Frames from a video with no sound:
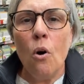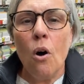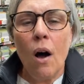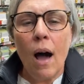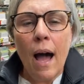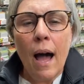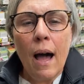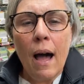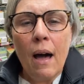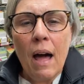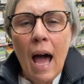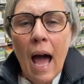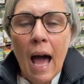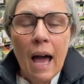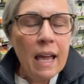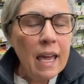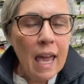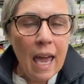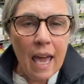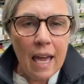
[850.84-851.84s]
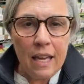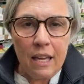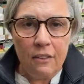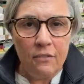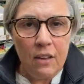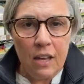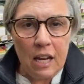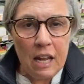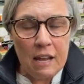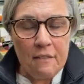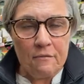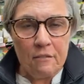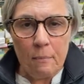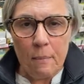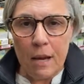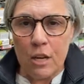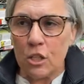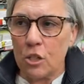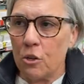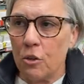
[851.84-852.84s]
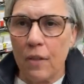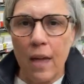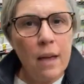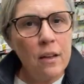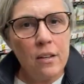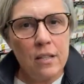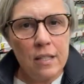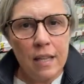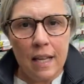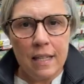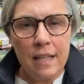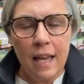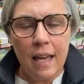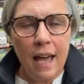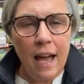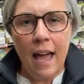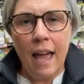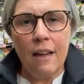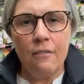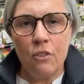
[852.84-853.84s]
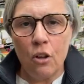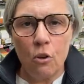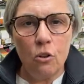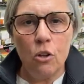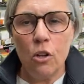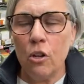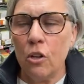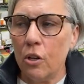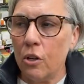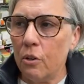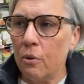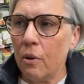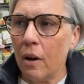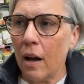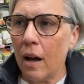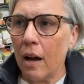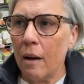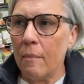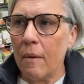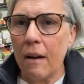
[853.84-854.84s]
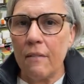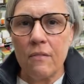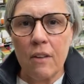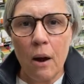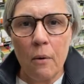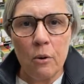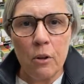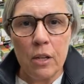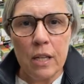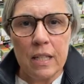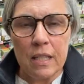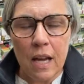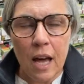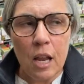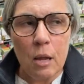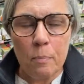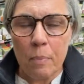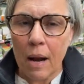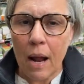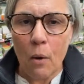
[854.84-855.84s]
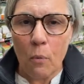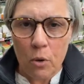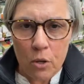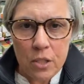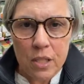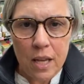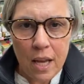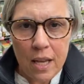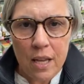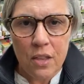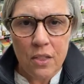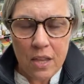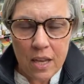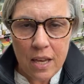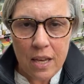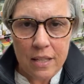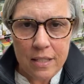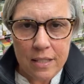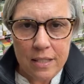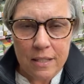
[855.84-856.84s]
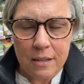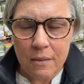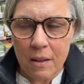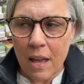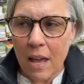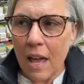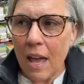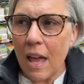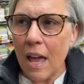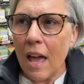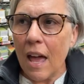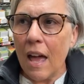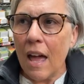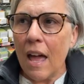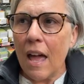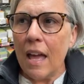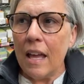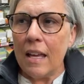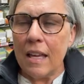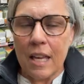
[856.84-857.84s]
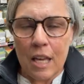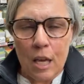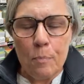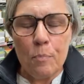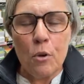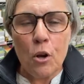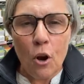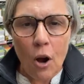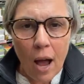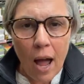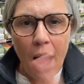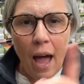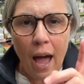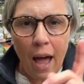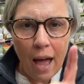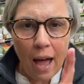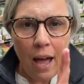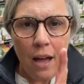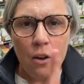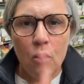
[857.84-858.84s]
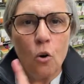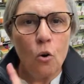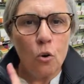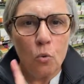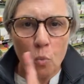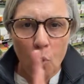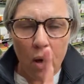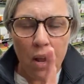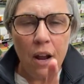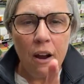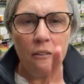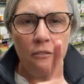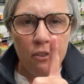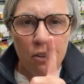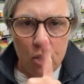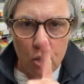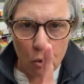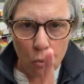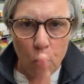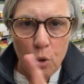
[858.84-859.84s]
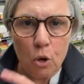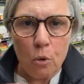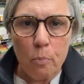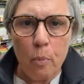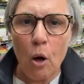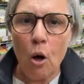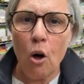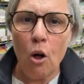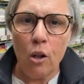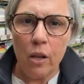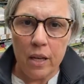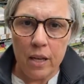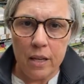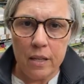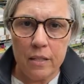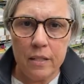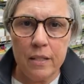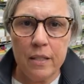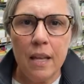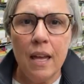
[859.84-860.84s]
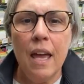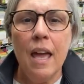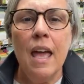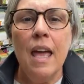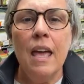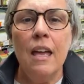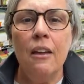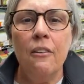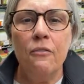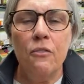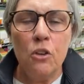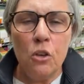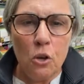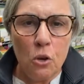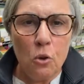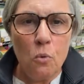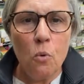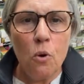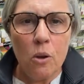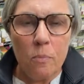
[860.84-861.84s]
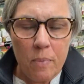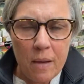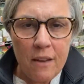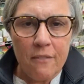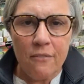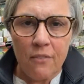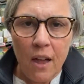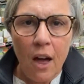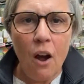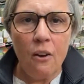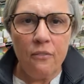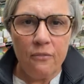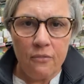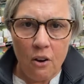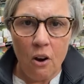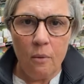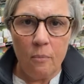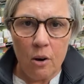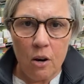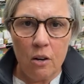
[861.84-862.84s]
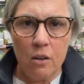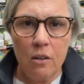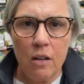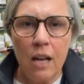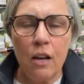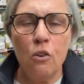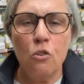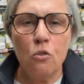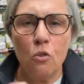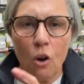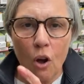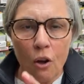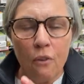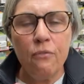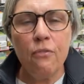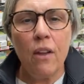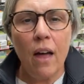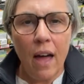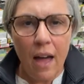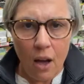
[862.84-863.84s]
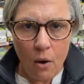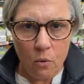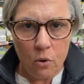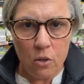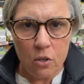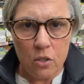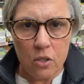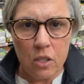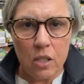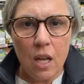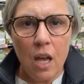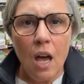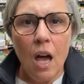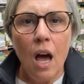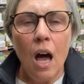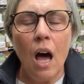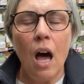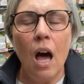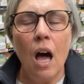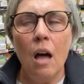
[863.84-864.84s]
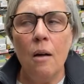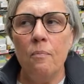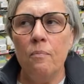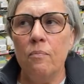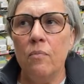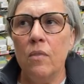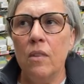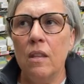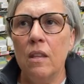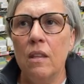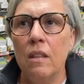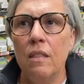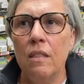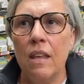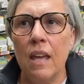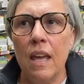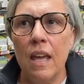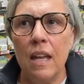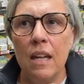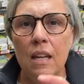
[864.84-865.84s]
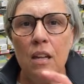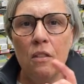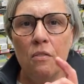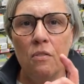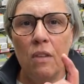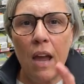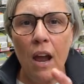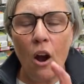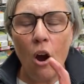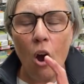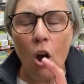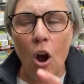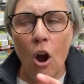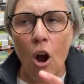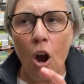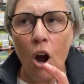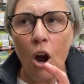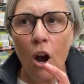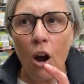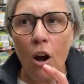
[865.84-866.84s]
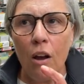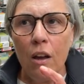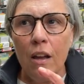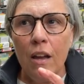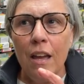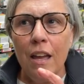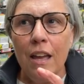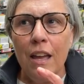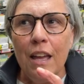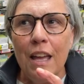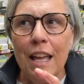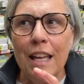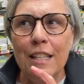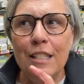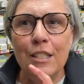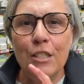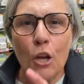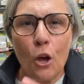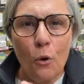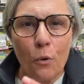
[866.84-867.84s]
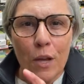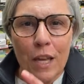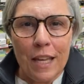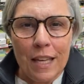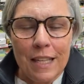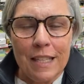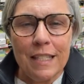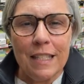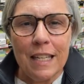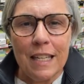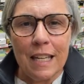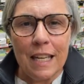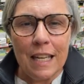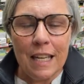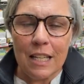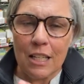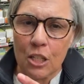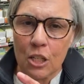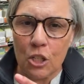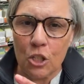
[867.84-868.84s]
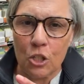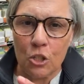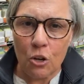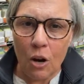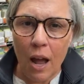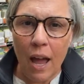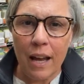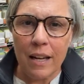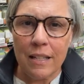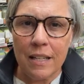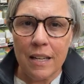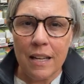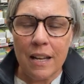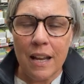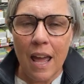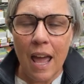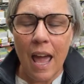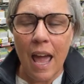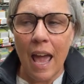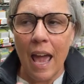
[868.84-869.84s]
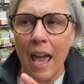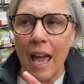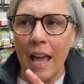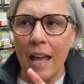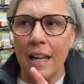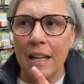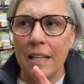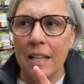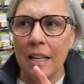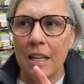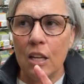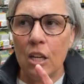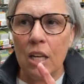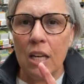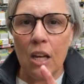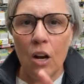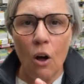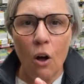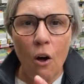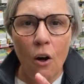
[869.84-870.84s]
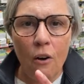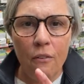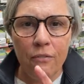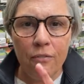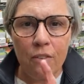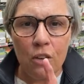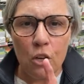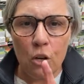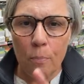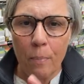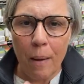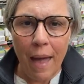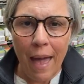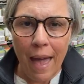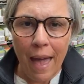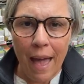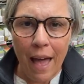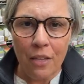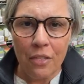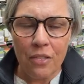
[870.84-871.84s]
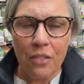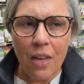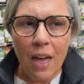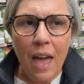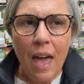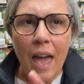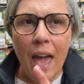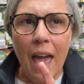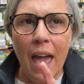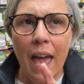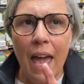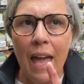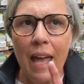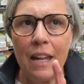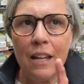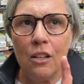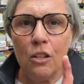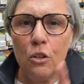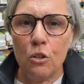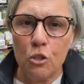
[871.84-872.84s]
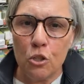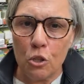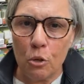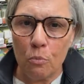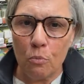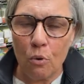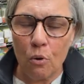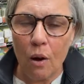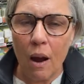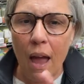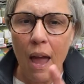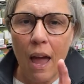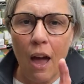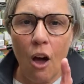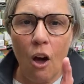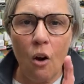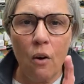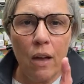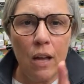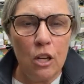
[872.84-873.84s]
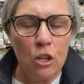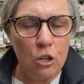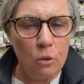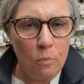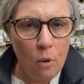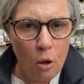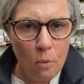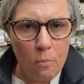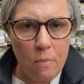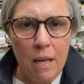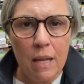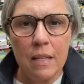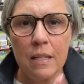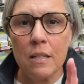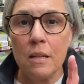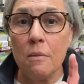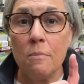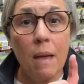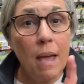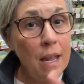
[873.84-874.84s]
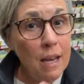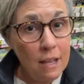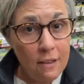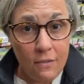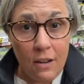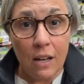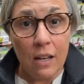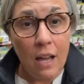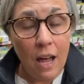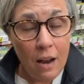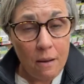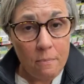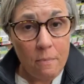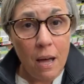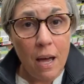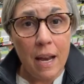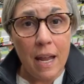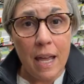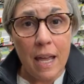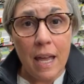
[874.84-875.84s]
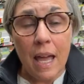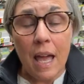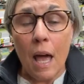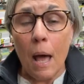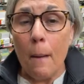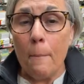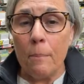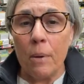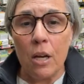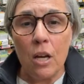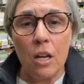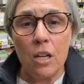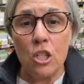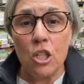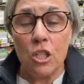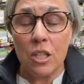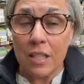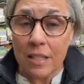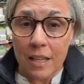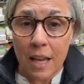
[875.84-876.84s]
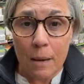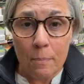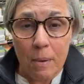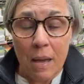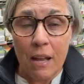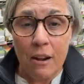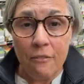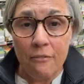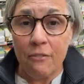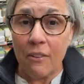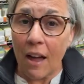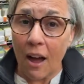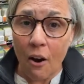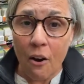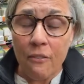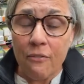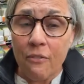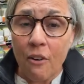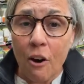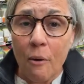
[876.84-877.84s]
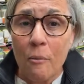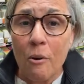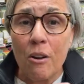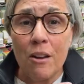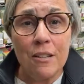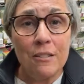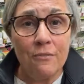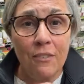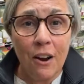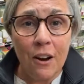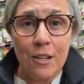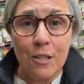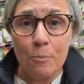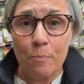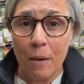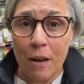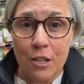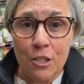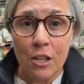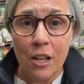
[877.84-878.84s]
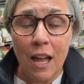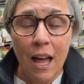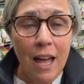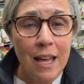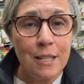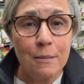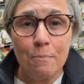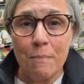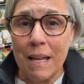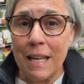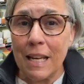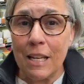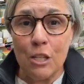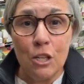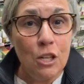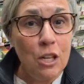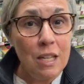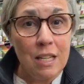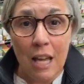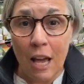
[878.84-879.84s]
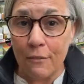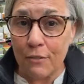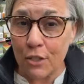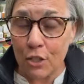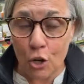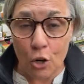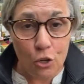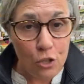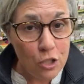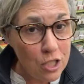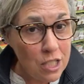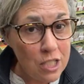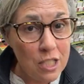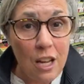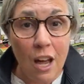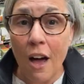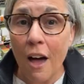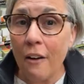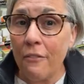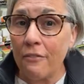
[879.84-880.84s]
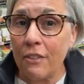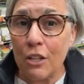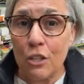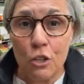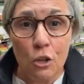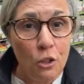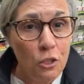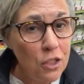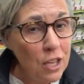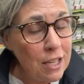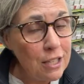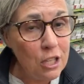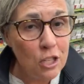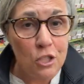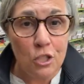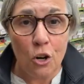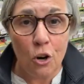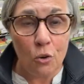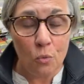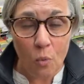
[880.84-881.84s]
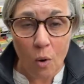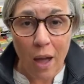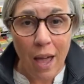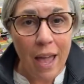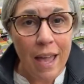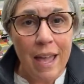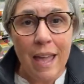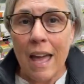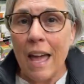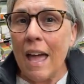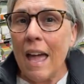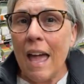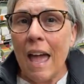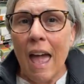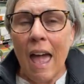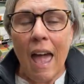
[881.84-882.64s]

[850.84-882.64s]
Well, I, I can't give you any information on that because that's I have no clue. Um, I've not really done it, but I will tell you this. Keep your eye on whatever your real ball is. If you want to be a flower farmer and grow flowers, um, then there are, it's so easy to get distracted and get off your path and lose your morale and your momentum and even a lot of money because just like being a flower farmer is very specialized, meaning you need to have certain stuff and do things a certain way.